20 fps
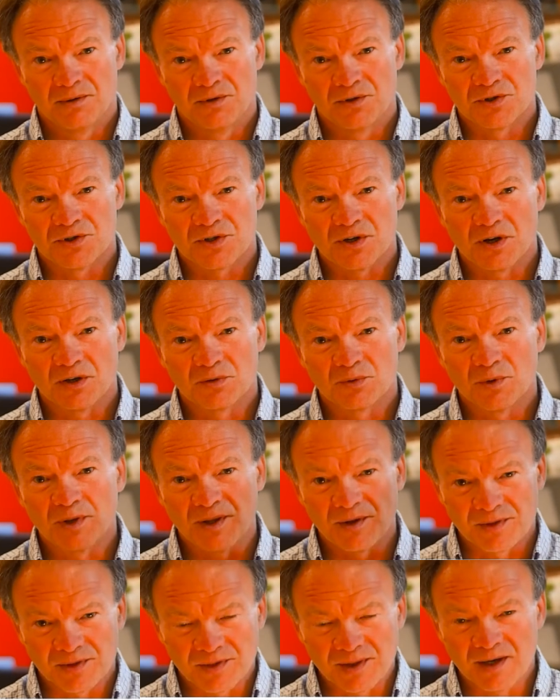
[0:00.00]
You start with
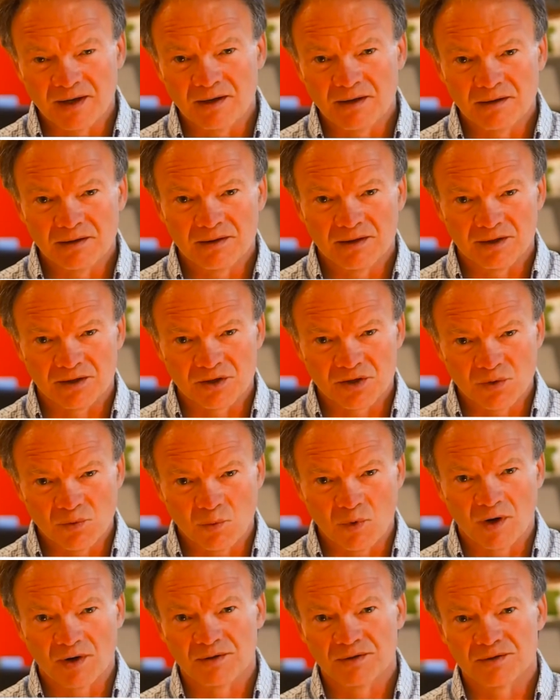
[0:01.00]
the thing that you
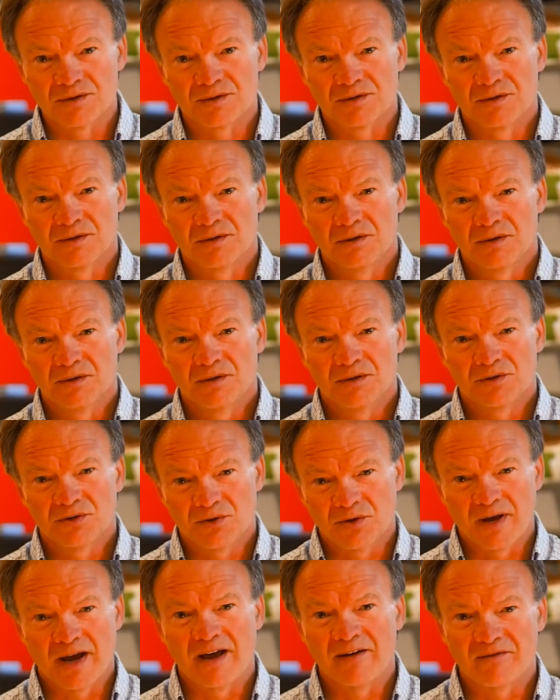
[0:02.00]
want
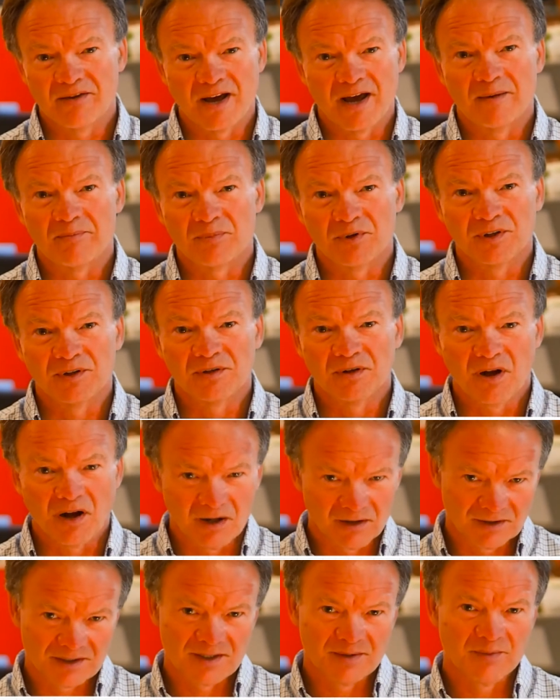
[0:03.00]
to have happen
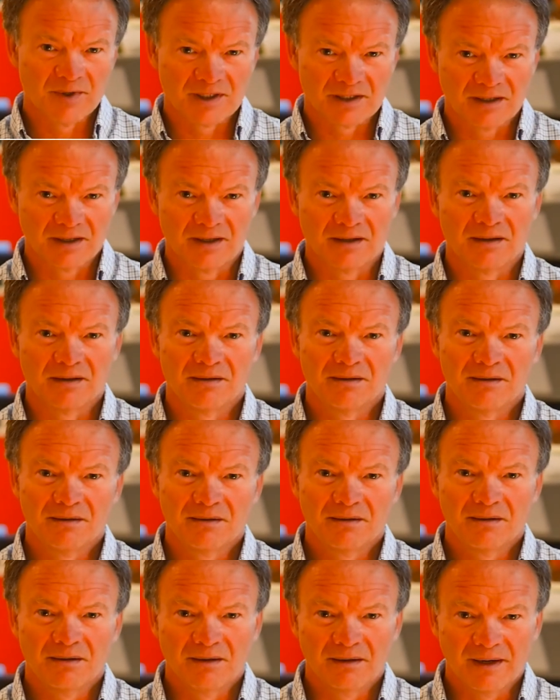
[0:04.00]
ultimately.
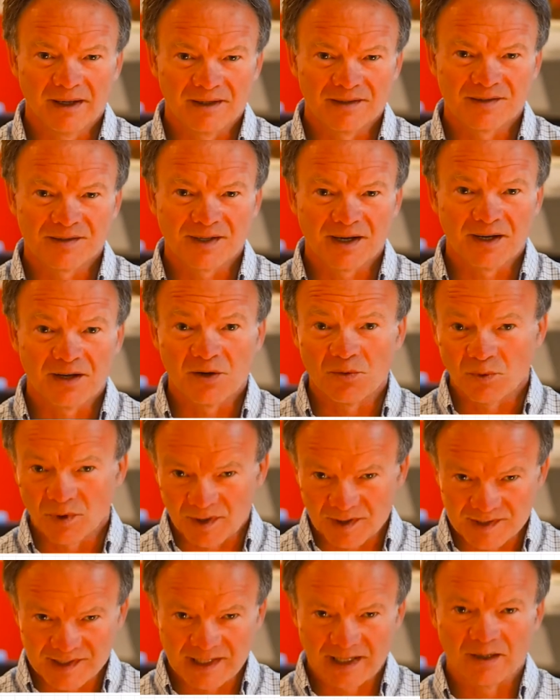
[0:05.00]
Let's say you want
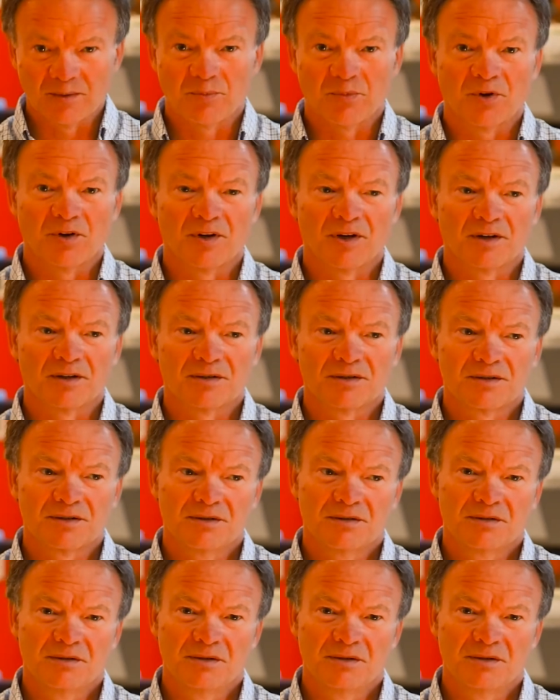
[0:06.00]
to sell a product.